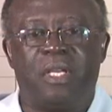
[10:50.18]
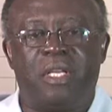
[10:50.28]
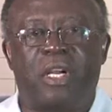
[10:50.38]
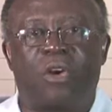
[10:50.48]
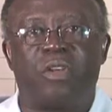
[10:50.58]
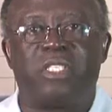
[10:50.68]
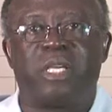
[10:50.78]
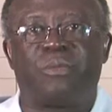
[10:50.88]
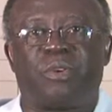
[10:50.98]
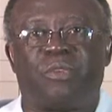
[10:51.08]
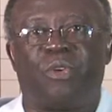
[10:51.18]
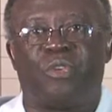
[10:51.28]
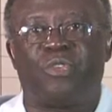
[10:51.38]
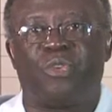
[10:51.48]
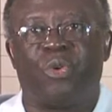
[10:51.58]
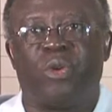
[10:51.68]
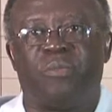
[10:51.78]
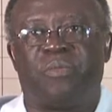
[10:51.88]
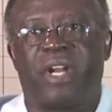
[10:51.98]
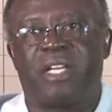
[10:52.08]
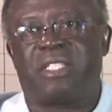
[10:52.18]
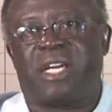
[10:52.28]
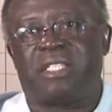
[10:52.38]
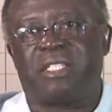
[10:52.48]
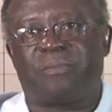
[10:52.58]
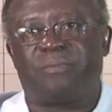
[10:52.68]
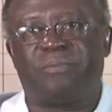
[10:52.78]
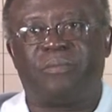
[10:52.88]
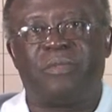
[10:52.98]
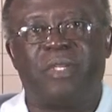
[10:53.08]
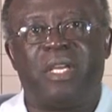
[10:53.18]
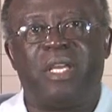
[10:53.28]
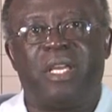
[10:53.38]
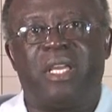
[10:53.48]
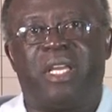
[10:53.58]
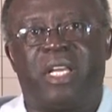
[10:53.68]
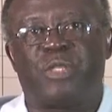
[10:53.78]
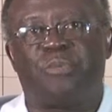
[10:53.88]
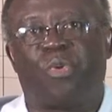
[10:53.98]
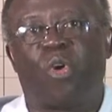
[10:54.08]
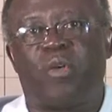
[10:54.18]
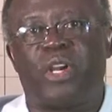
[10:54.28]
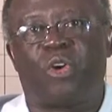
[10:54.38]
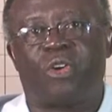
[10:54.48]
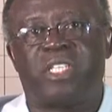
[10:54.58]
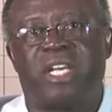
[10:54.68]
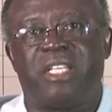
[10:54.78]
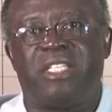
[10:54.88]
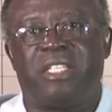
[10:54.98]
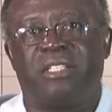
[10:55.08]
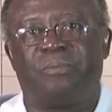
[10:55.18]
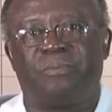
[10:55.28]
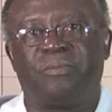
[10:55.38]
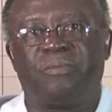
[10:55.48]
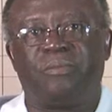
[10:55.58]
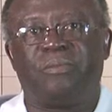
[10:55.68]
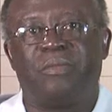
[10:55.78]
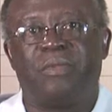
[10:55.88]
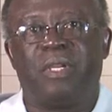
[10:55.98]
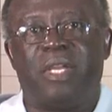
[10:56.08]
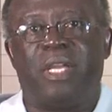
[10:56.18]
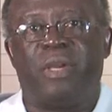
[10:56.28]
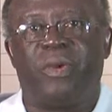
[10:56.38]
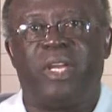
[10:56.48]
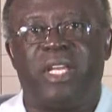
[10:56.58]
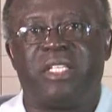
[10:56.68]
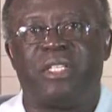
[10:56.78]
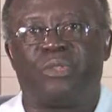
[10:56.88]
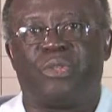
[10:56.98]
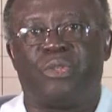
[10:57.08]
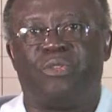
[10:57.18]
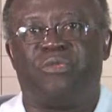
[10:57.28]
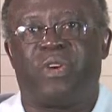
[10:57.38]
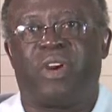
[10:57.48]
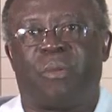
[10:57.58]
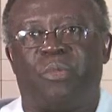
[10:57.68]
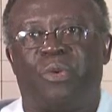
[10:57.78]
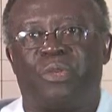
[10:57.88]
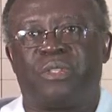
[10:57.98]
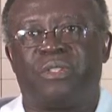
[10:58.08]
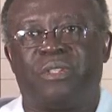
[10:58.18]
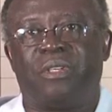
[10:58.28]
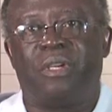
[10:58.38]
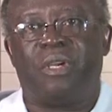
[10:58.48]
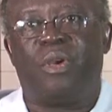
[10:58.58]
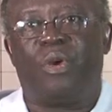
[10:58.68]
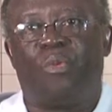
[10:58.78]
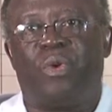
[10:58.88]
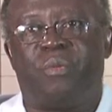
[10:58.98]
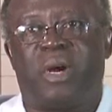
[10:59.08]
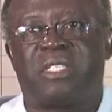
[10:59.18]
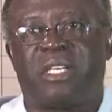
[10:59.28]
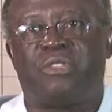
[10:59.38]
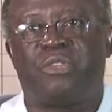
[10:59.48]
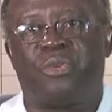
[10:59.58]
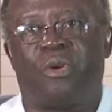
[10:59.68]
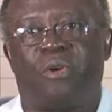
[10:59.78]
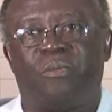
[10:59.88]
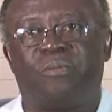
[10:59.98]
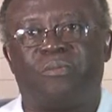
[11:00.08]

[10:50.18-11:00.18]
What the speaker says: The concept of control implies that in exploring causality in relation to two variables, we must ensure